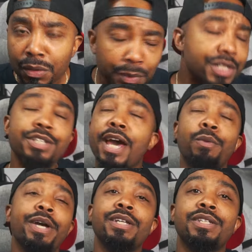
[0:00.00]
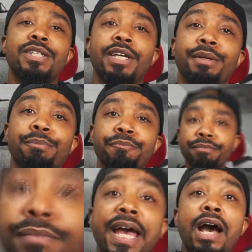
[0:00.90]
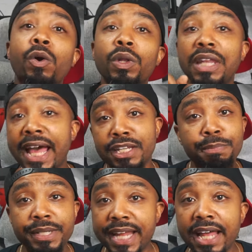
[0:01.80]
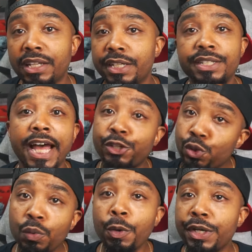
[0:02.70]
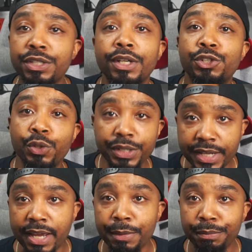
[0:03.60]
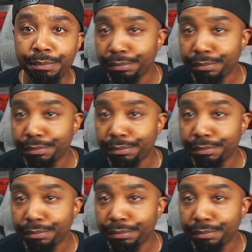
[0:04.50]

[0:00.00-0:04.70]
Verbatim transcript: We just gotta wait and see. Now, last but not least, I do want to touch on Daemon.